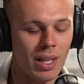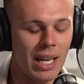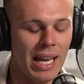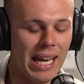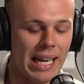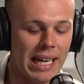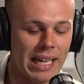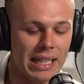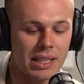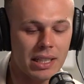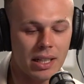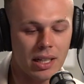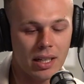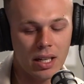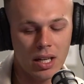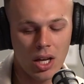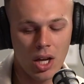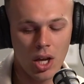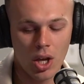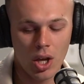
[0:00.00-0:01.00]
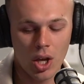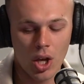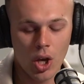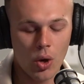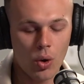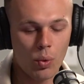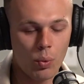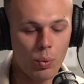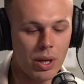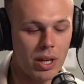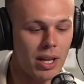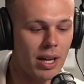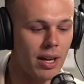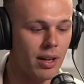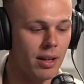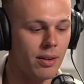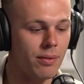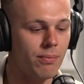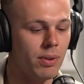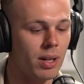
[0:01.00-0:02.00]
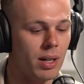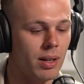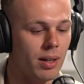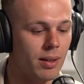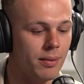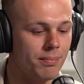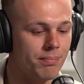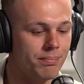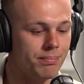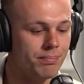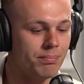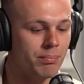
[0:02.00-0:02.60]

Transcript: And uh, we have um,